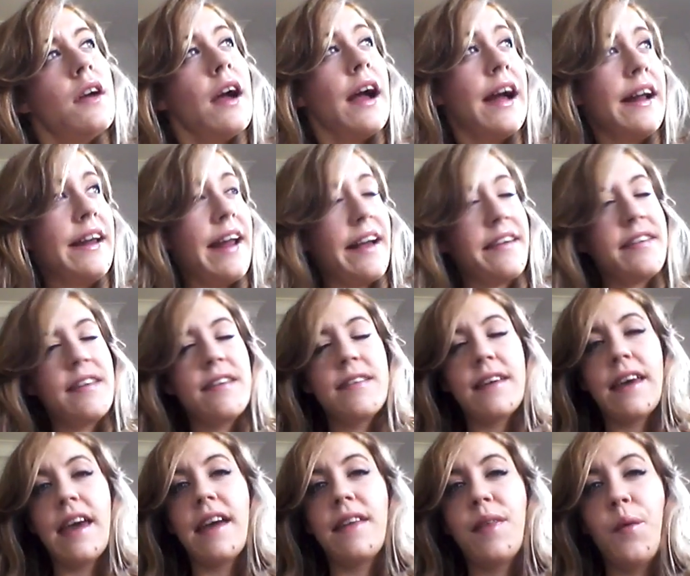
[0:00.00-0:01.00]
Next is
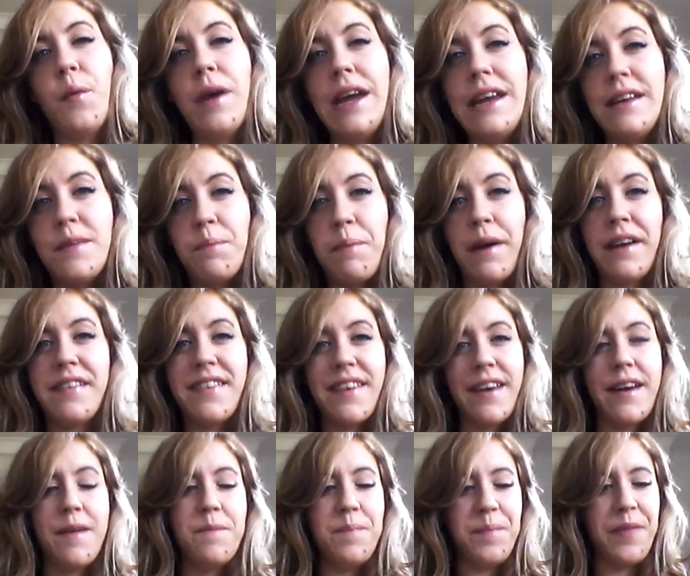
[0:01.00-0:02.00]
to kick the weed, but
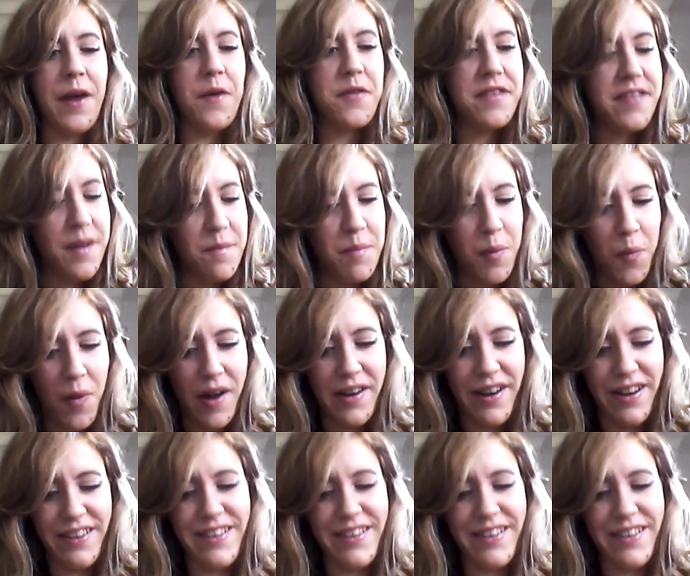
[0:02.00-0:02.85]
that was number one.